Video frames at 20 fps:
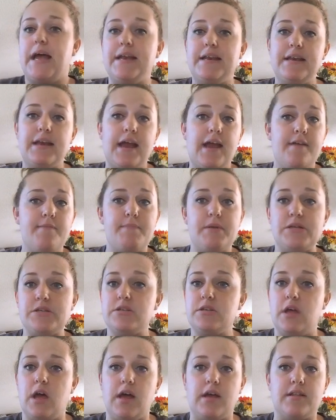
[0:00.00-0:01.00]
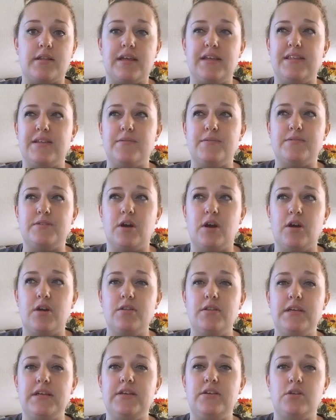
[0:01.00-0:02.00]
I didn't have much luck. Like, there was
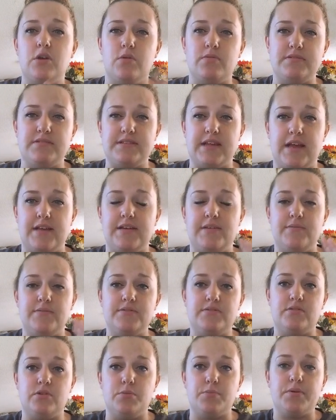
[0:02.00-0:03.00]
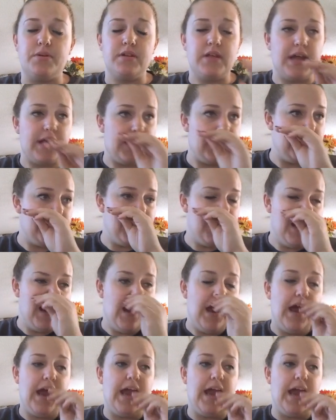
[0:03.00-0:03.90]
hardly no scent. It was super light,